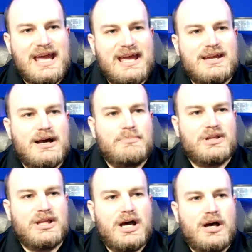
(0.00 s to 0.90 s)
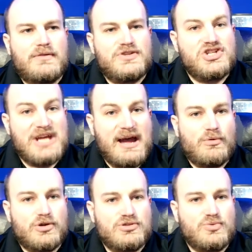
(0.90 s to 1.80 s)
a couple of
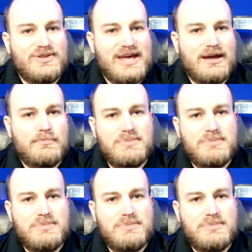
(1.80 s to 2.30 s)
showers without